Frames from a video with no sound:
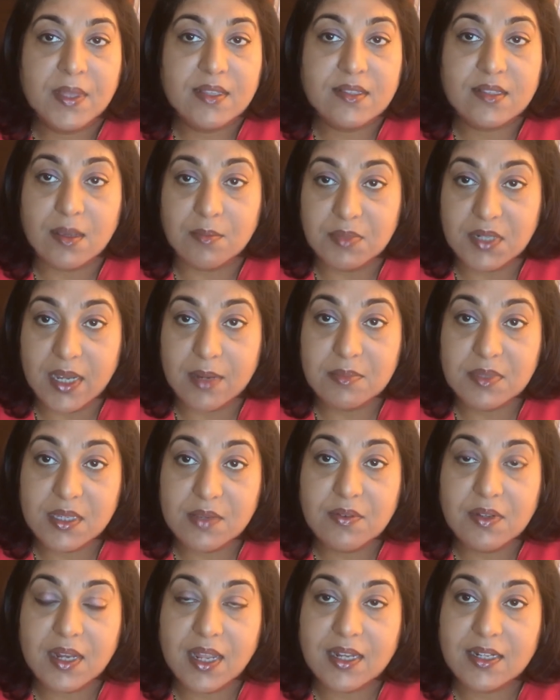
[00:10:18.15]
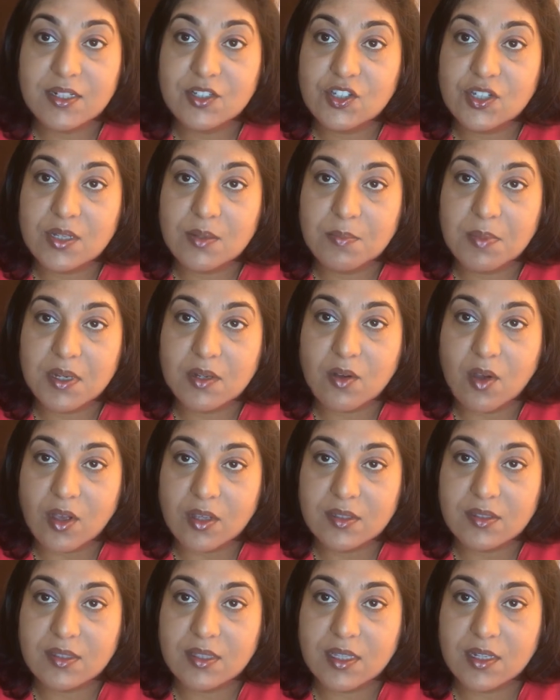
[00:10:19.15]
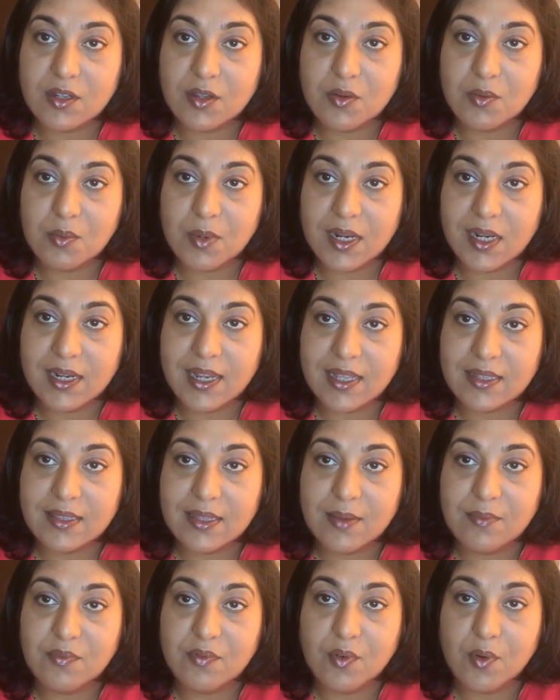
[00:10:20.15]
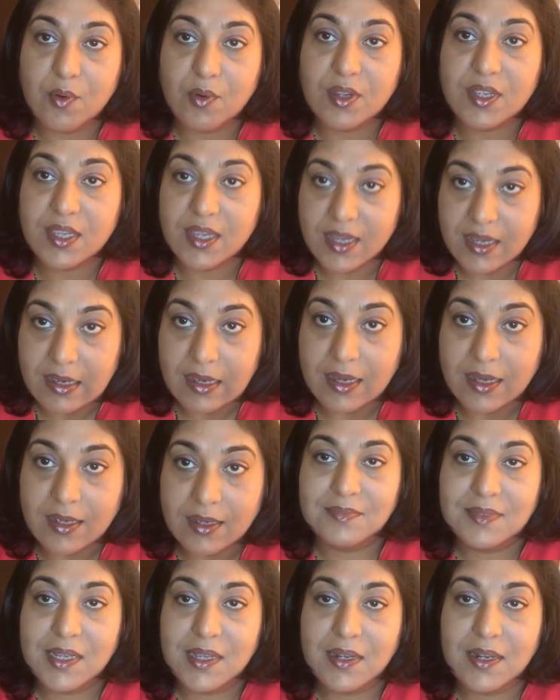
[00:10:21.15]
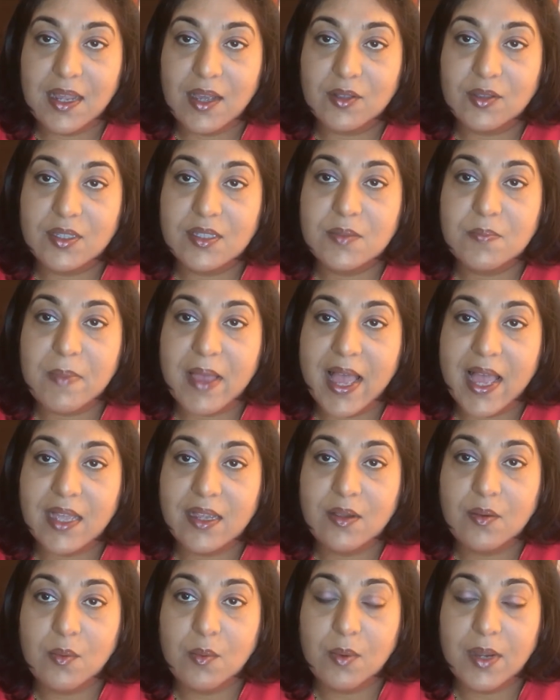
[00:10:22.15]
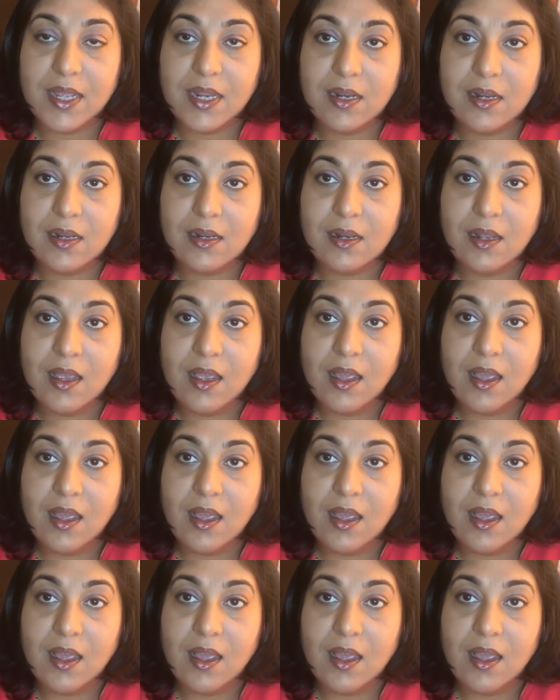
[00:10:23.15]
sometimes even at a cheaper cost than you will get them for here. Now this bag will